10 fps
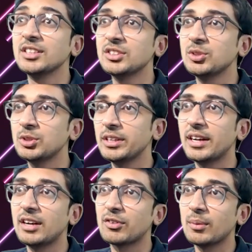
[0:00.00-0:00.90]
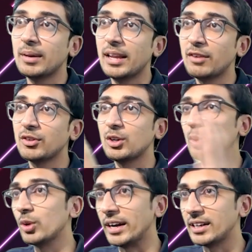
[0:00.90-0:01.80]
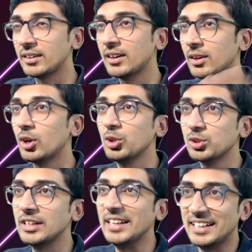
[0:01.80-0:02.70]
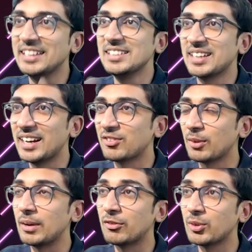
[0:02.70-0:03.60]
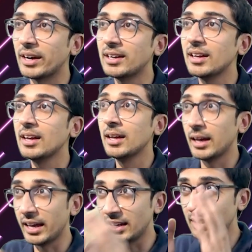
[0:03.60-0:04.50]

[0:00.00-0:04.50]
usually read from left to right. Not usually, it is read from left to right. Any